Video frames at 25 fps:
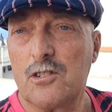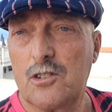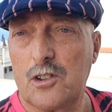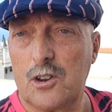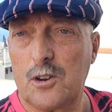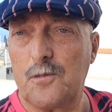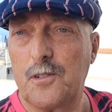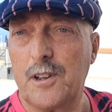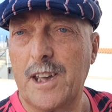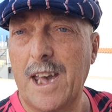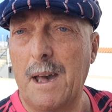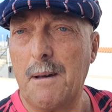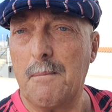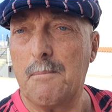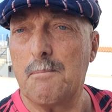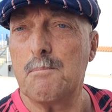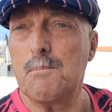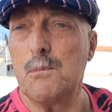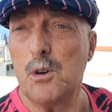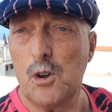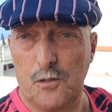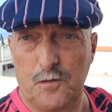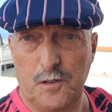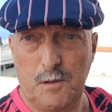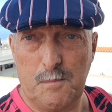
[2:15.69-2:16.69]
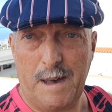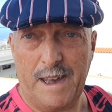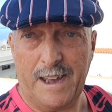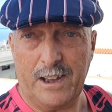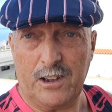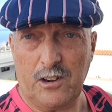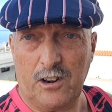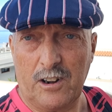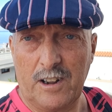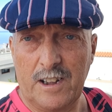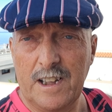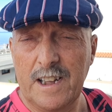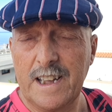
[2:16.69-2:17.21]
So don't forget, Movie
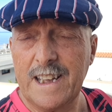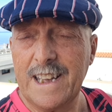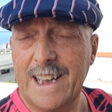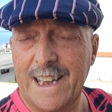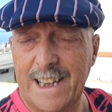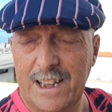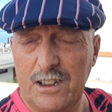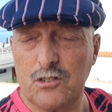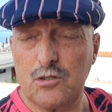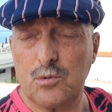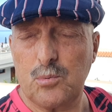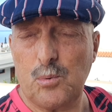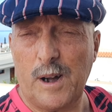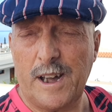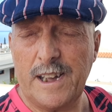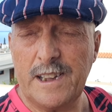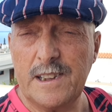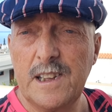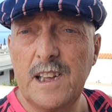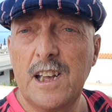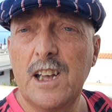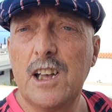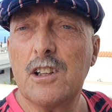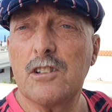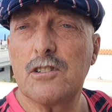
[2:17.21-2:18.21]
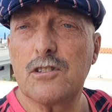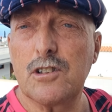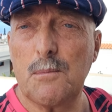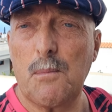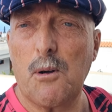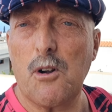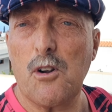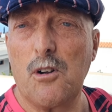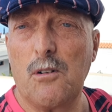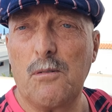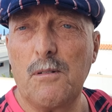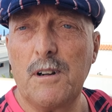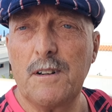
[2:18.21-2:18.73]
Maker, each way,
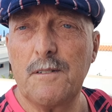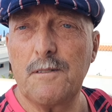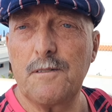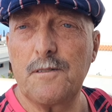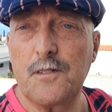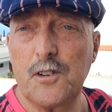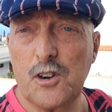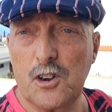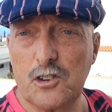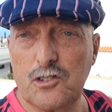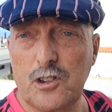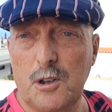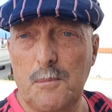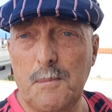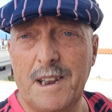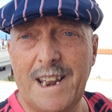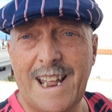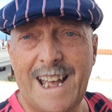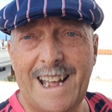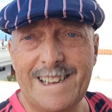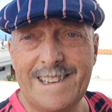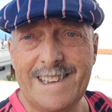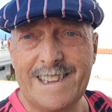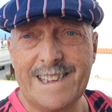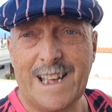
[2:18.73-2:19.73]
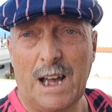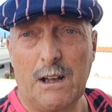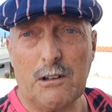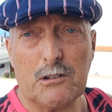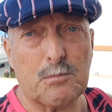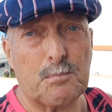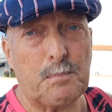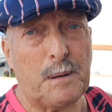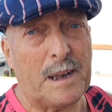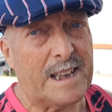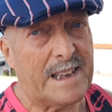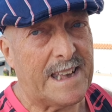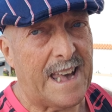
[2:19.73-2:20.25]
tomorrow. First time in a handicap,
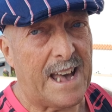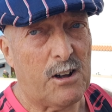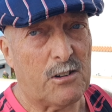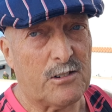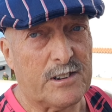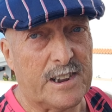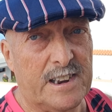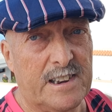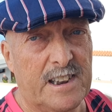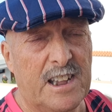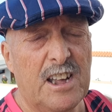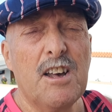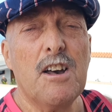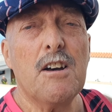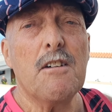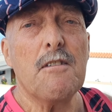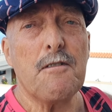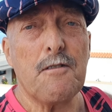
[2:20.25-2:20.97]
it's been gelded.